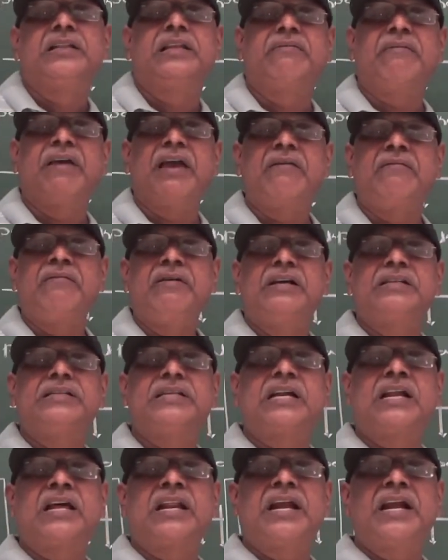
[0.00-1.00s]
The wave
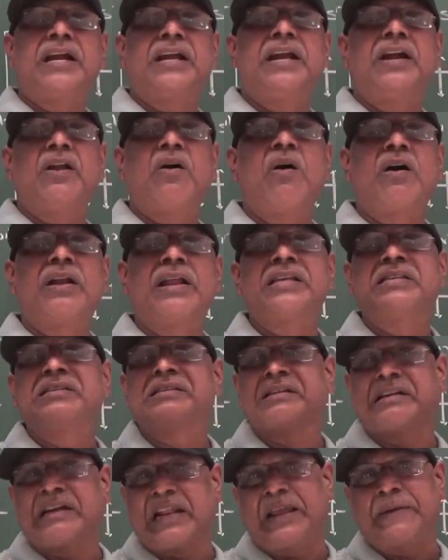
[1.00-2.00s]
generated on a
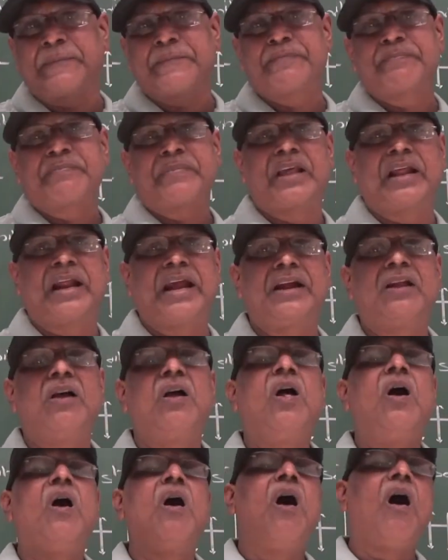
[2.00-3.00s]
string,
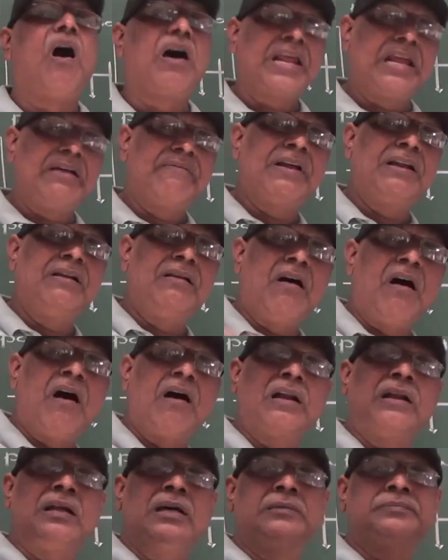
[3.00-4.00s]
right, or even
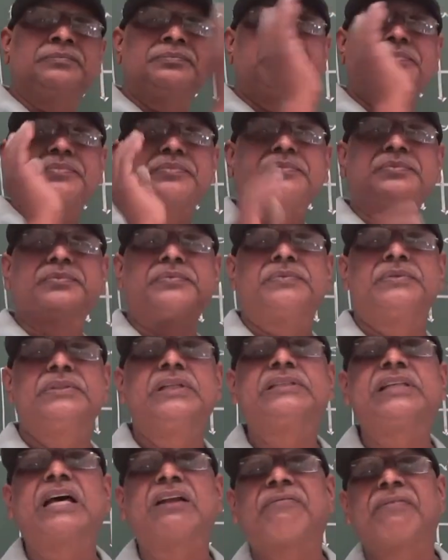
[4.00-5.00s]
on
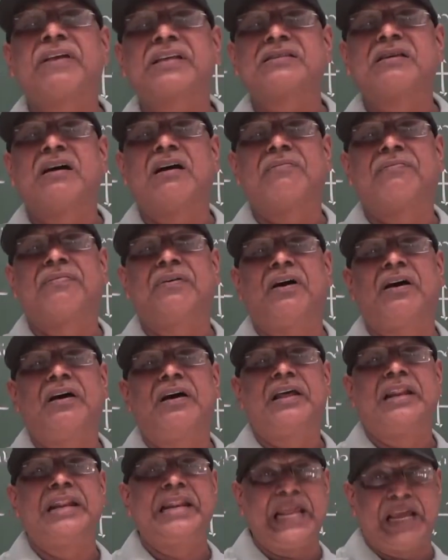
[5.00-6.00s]
the surface
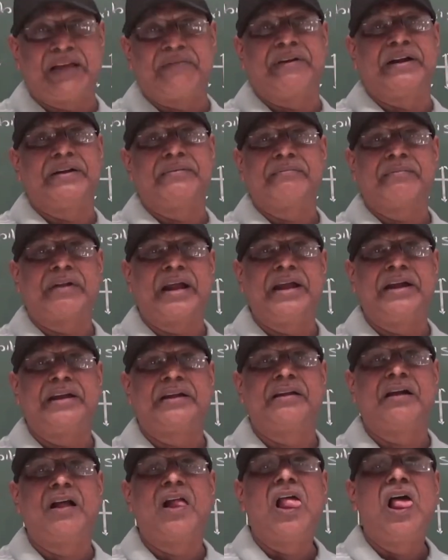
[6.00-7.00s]
of liquid,
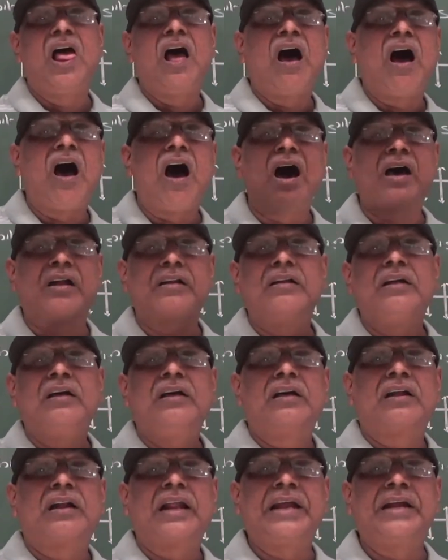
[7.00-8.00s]
right,
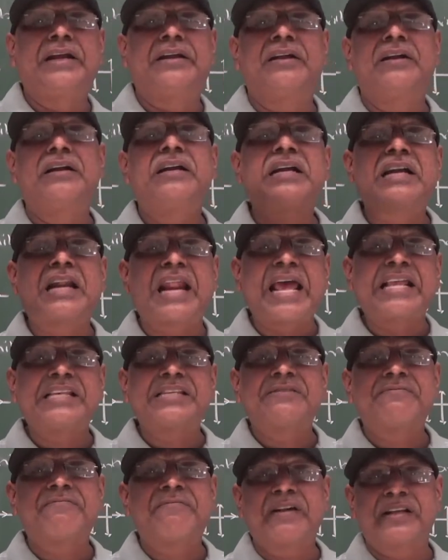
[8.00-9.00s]
or
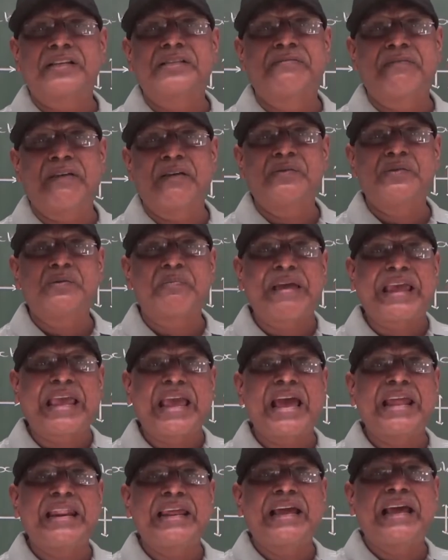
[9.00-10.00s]
transverse waves,
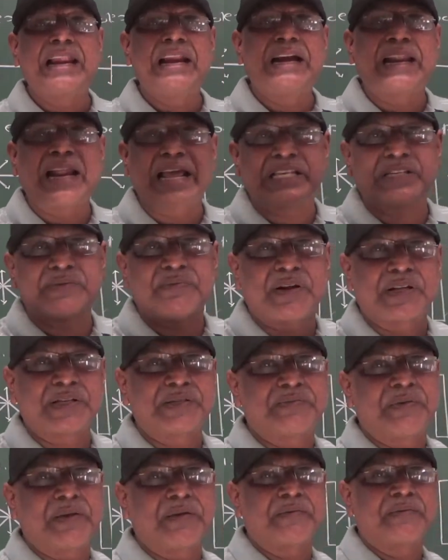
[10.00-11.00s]
mechanical
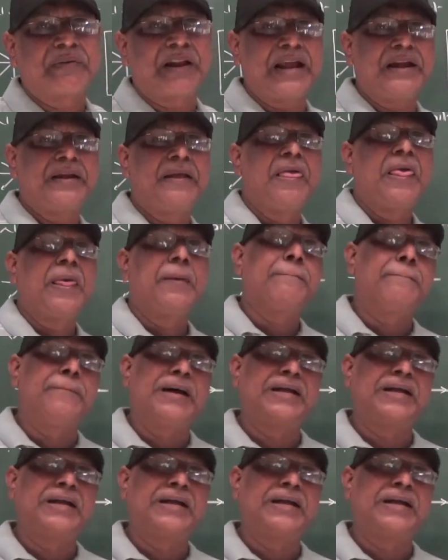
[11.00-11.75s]
transverse wave, right?